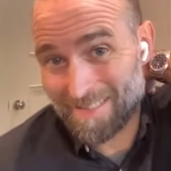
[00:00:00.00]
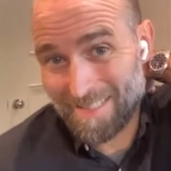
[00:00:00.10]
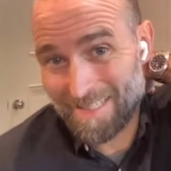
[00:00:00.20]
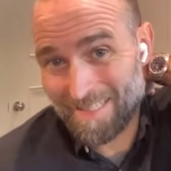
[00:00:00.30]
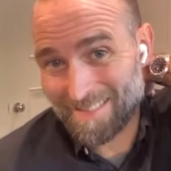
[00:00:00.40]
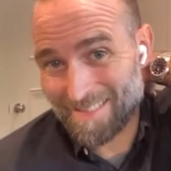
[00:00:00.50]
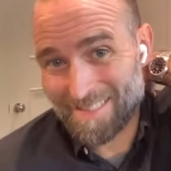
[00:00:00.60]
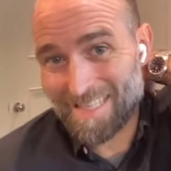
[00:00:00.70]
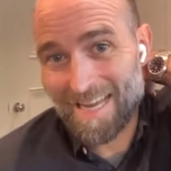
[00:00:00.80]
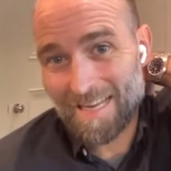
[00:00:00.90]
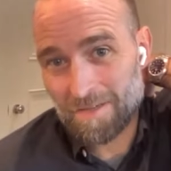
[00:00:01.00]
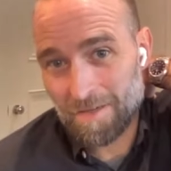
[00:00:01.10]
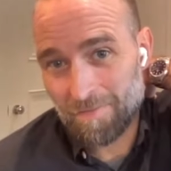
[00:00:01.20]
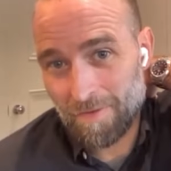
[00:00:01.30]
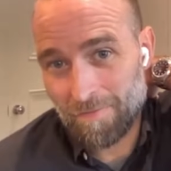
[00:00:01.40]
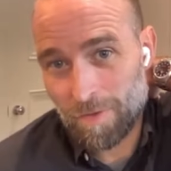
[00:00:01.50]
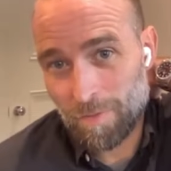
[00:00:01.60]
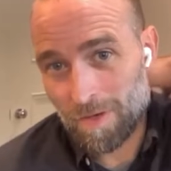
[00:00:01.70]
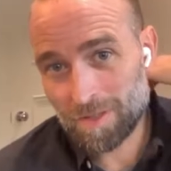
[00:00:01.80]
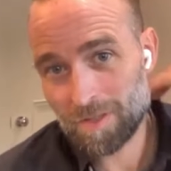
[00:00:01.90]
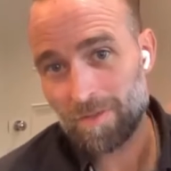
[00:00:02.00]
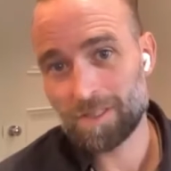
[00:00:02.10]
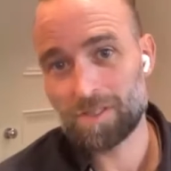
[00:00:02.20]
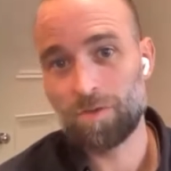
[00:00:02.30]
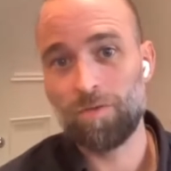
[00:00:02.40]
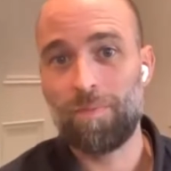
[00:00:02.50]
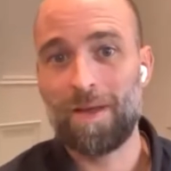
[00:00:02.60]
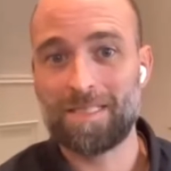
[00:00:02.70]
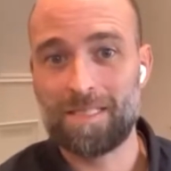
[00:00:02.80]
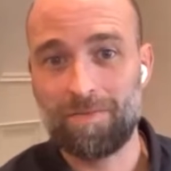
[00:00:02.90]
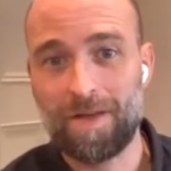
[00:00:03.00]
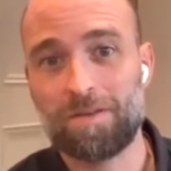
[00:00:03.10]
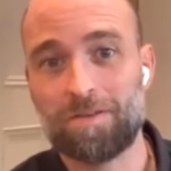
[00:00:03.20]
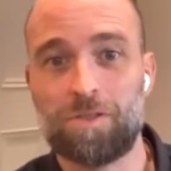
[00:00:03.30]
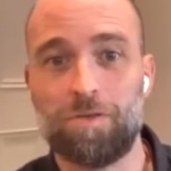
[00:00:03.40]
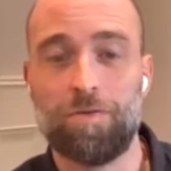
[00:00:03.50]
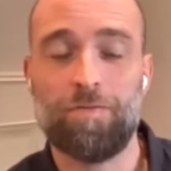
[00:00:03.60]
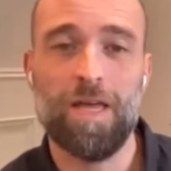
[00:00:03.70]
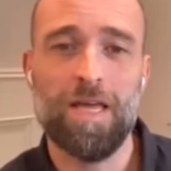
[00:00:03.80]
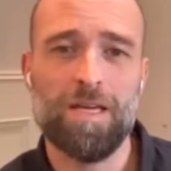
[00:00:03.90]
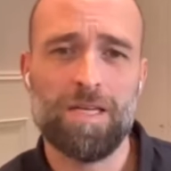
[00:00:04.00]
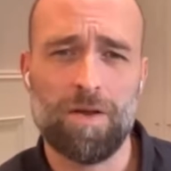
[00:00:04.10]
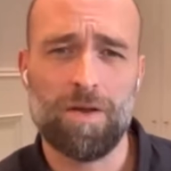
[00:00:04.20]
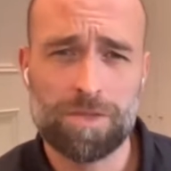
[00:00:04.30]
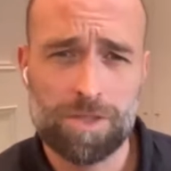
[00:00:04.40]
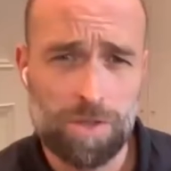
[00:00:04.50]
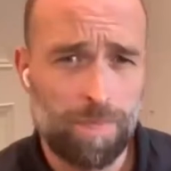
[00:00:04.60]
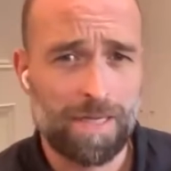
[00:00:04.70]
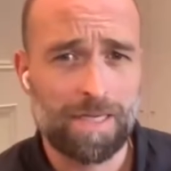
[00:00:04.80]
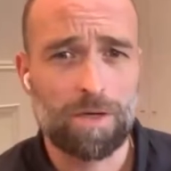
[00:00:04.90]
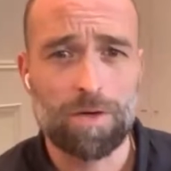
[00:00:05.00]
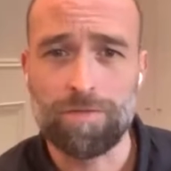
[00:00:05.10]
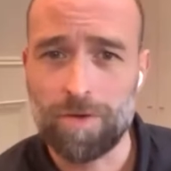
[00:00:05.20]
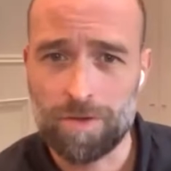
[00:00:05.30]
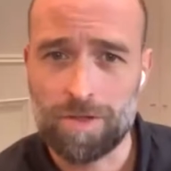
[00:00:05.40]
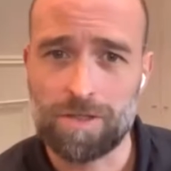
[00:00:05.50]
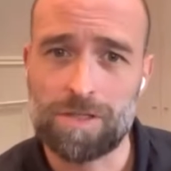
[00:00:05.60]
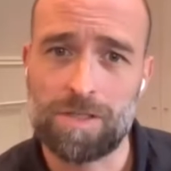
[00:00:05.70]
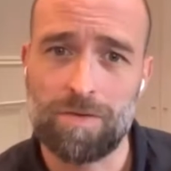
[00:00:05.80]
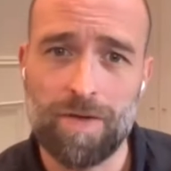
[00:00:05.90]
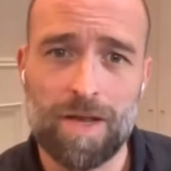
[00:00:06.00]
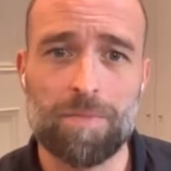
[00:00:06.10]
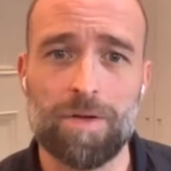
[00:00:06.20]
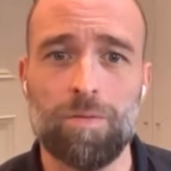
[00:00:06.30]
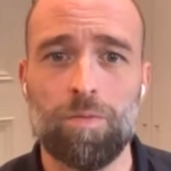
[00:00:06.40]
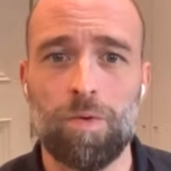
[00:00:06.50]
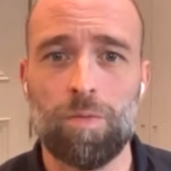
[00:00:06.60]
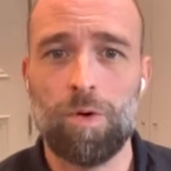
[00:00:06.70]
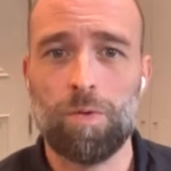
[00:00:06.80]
to see as a standard if you weren't doing a sort of passive house sort of super eco-focused development? What